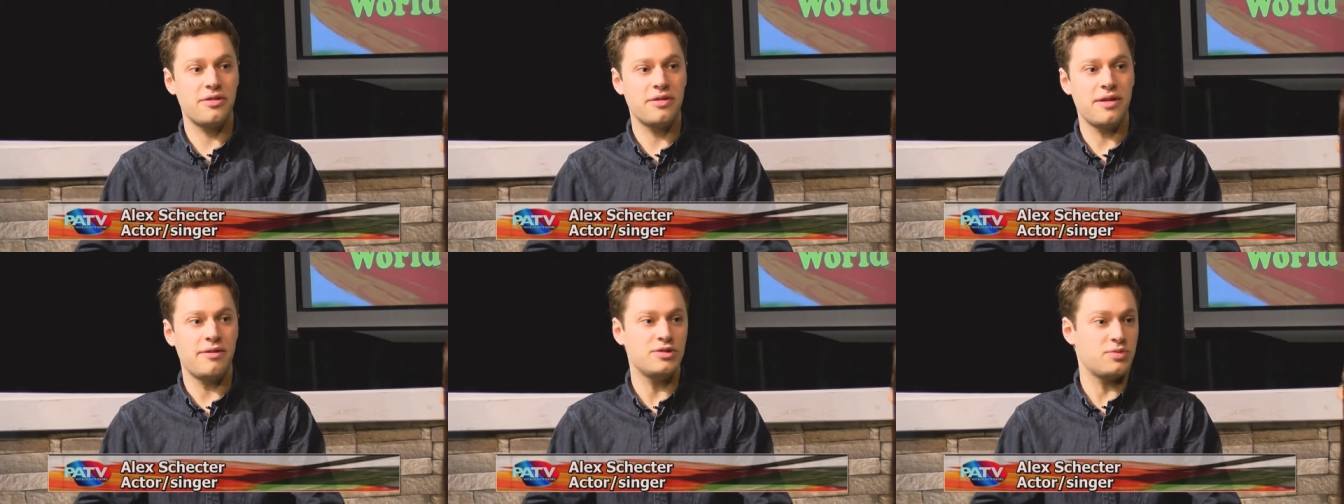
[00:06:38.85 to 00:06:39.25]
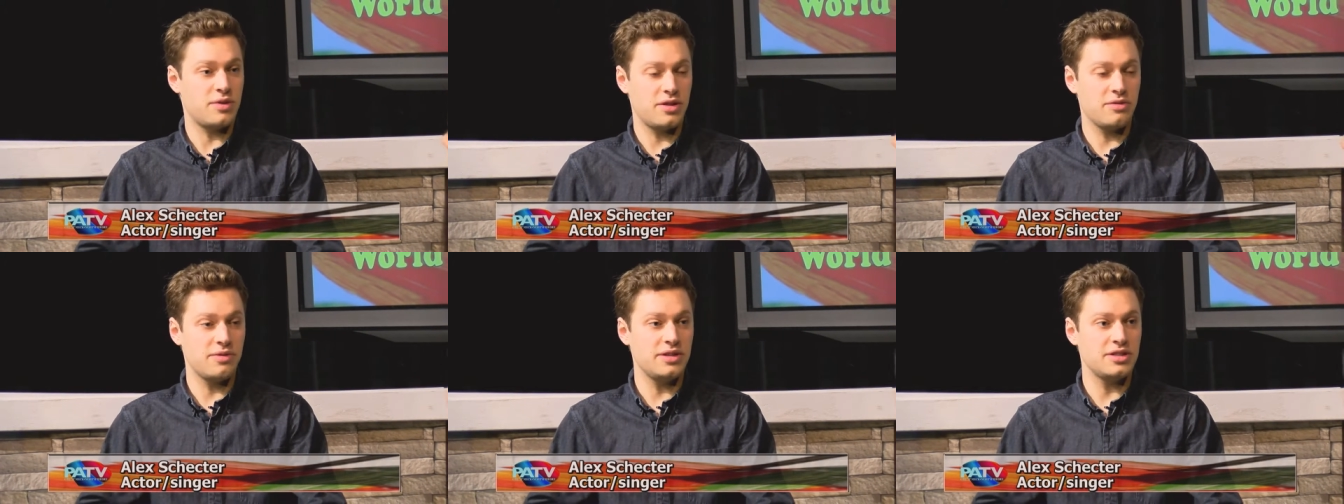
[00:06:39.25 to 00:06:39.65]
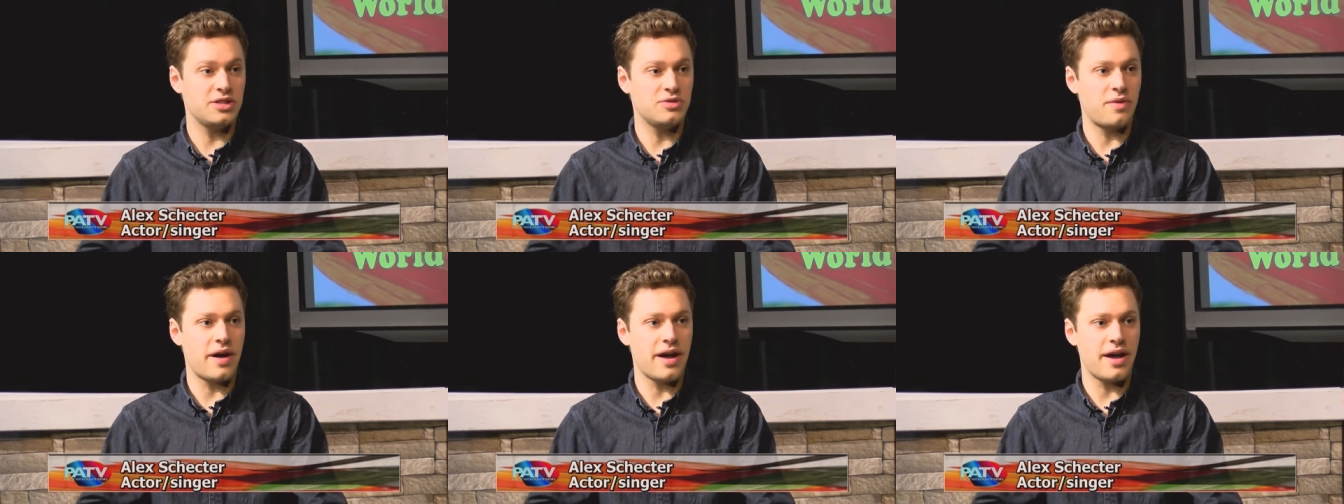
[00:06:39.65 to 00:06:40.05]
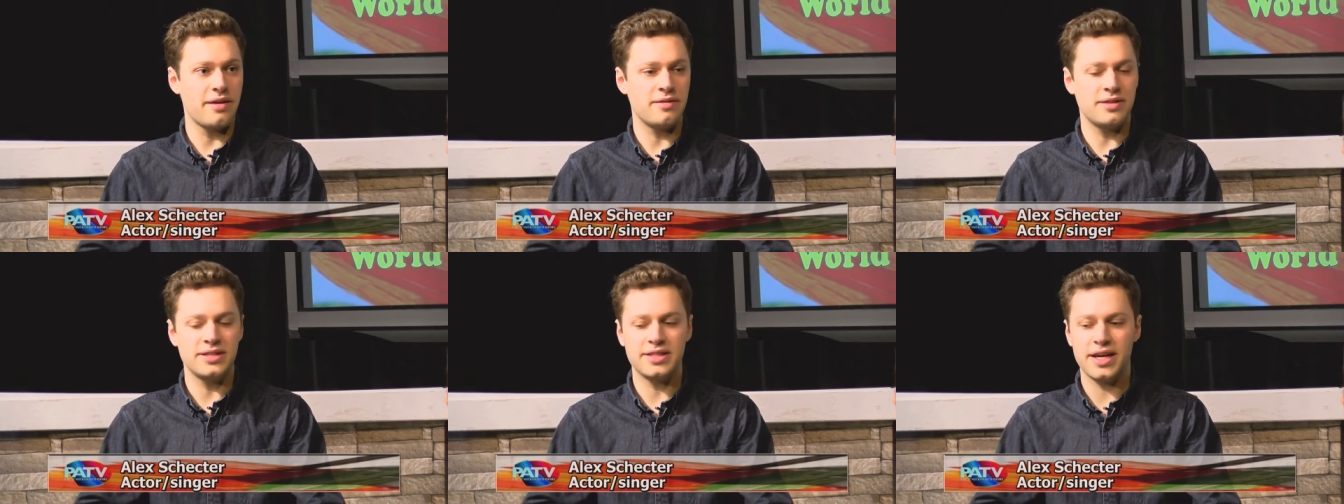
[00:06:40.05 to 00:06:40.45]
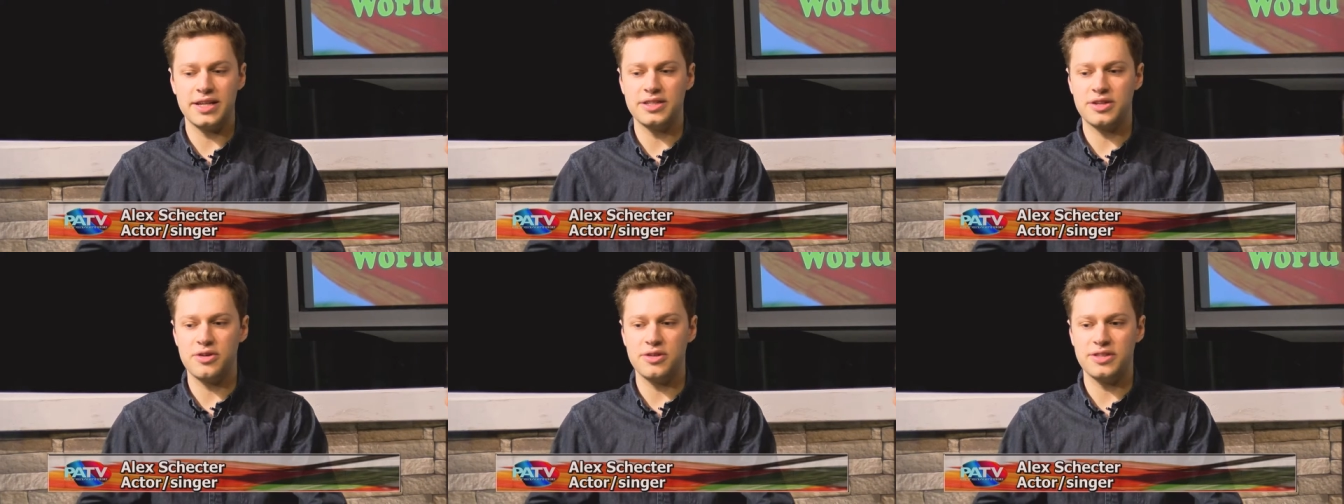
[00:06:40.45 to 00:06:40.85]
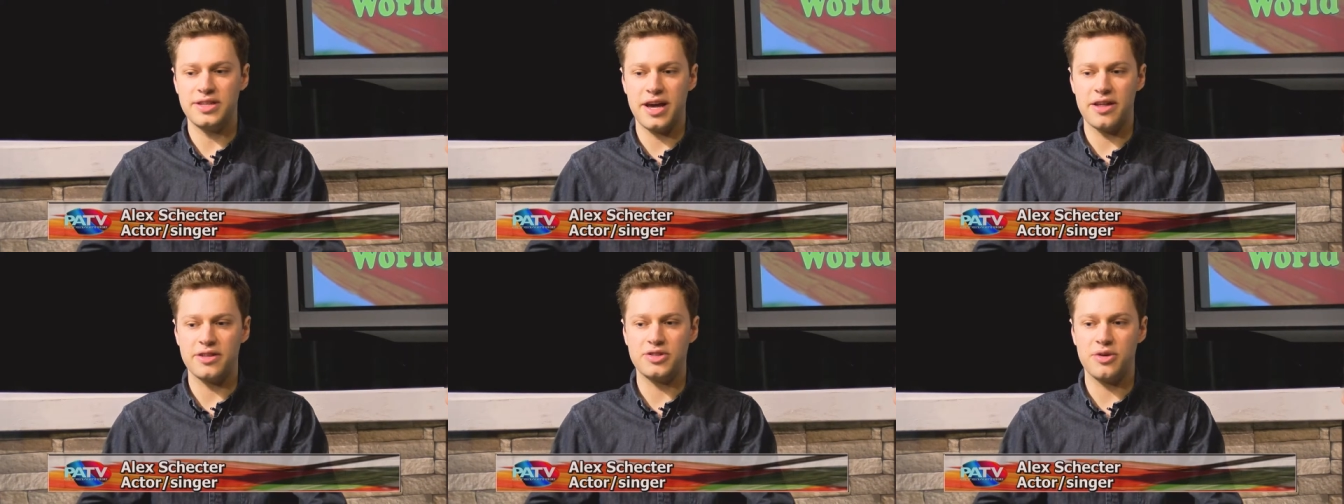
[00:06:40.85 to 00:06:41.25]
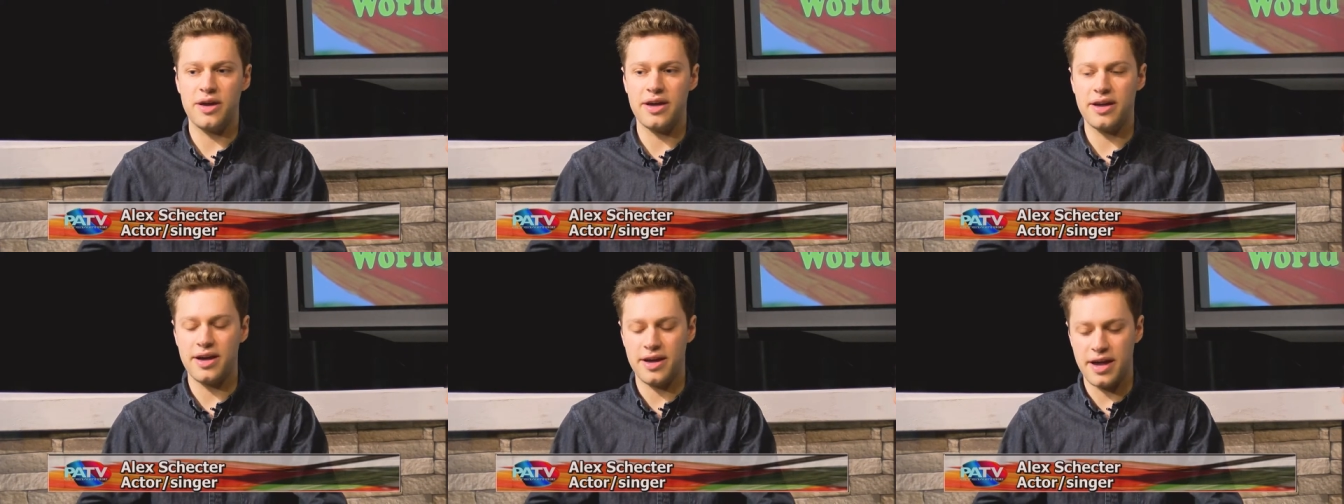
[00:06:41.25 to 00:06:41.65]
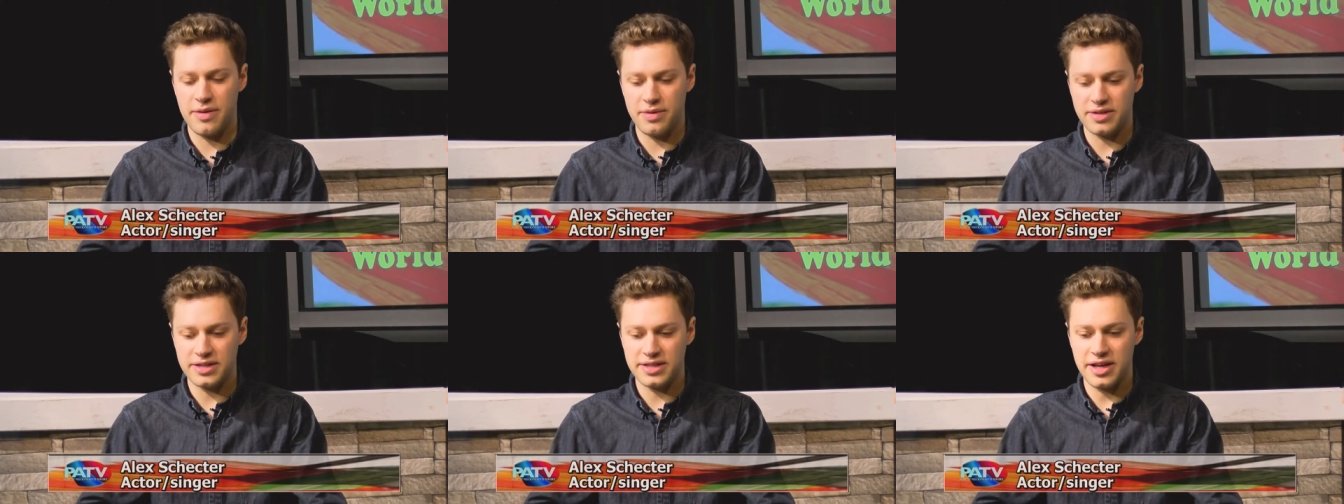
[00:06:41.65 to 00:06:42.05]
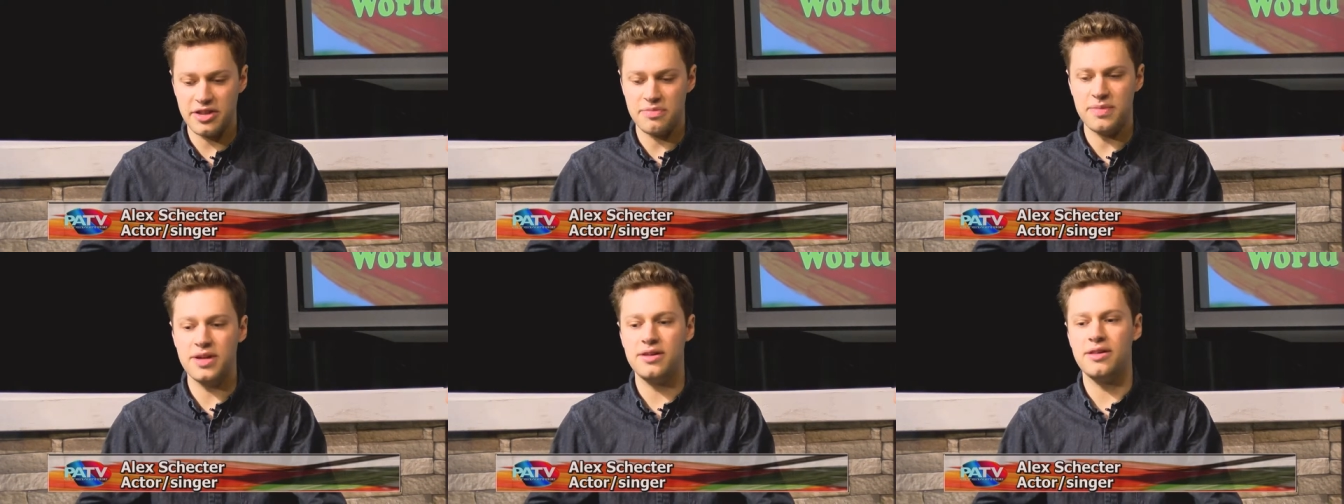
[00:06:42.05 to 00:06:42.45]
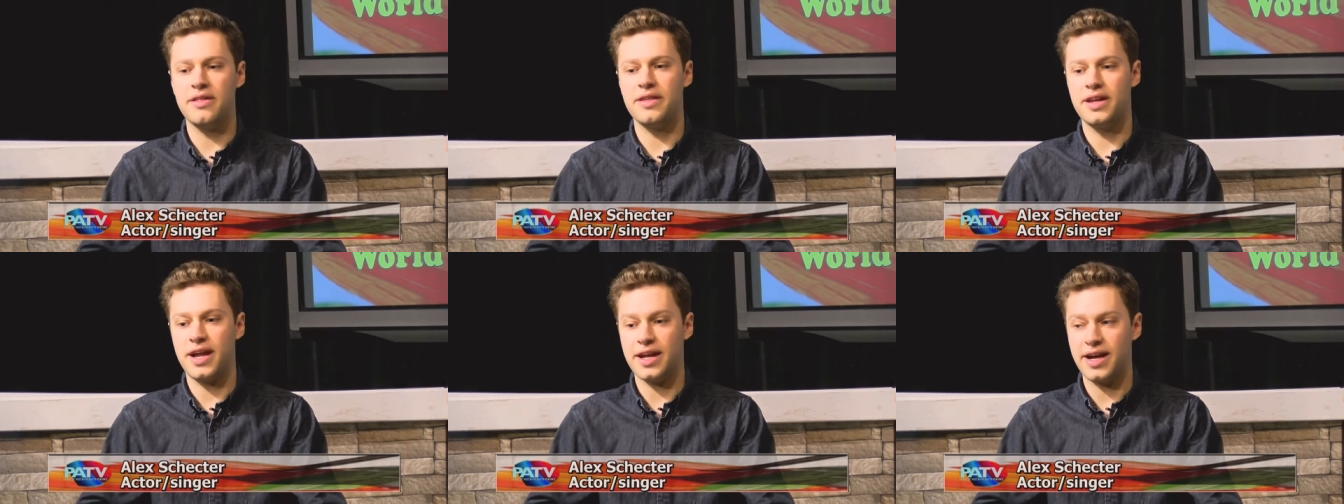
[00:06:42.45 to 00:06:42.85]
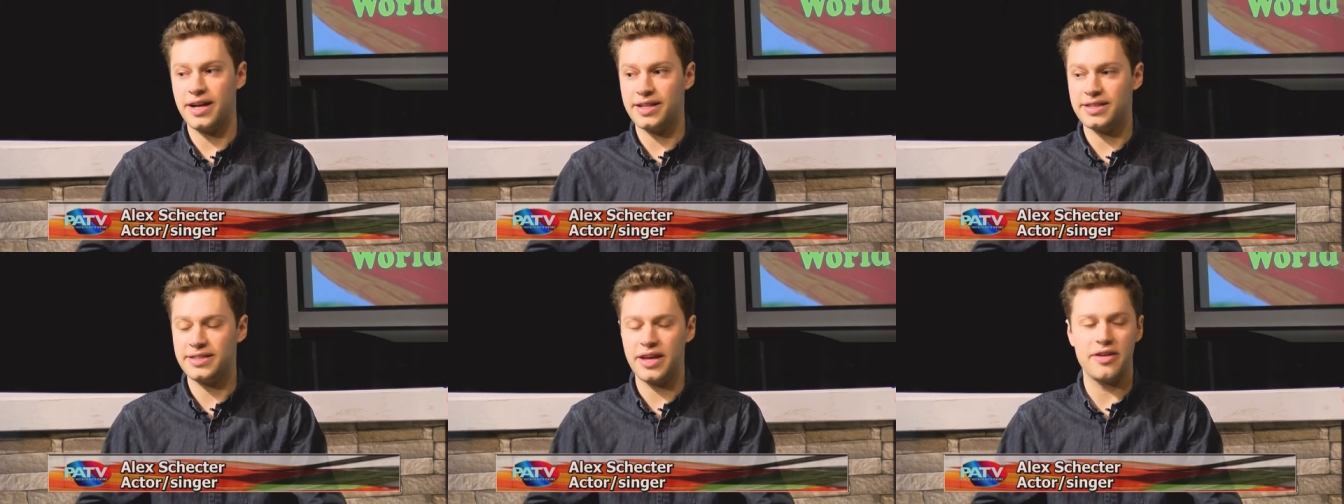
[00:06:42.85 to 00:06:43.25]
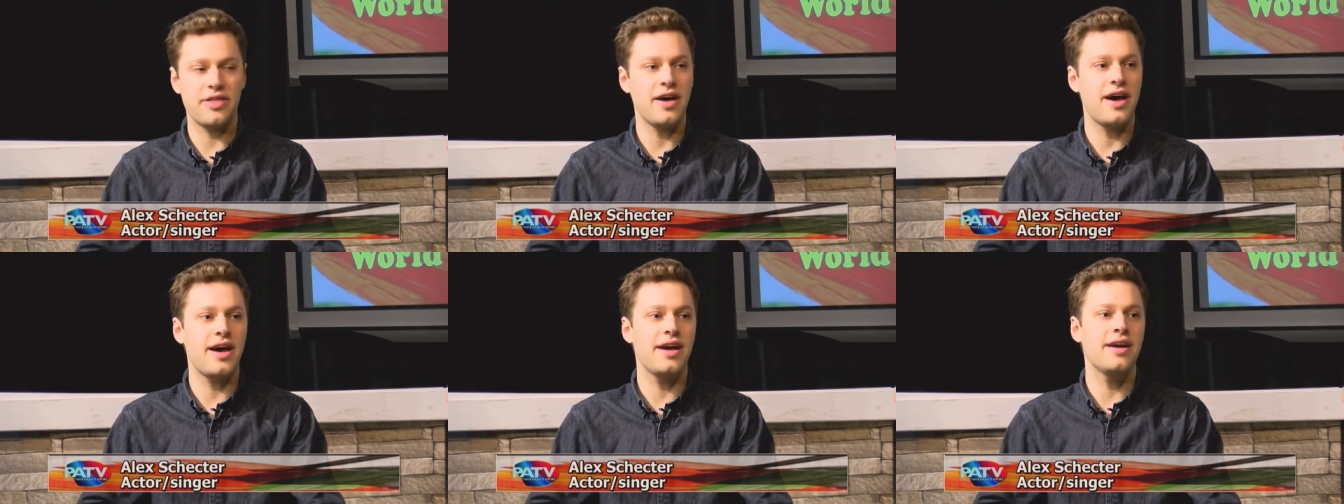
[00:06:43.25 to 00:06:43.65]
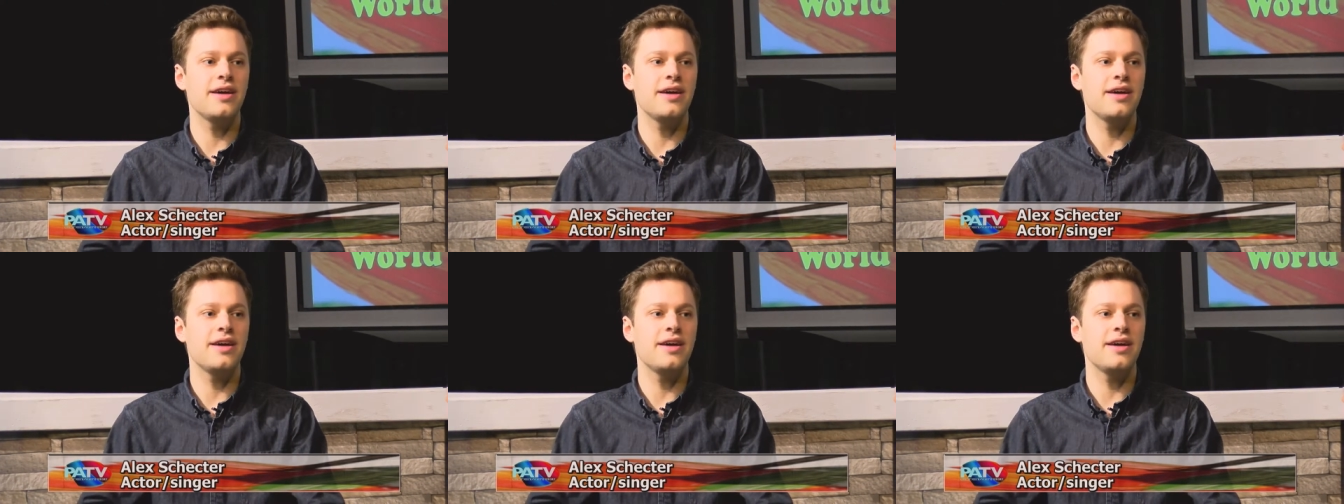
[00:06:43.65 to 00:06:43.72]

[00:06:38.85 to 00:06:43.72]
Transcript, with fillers: That was one of the reasons why I decided to go to South. So I went to South Middle, and then I got to South High.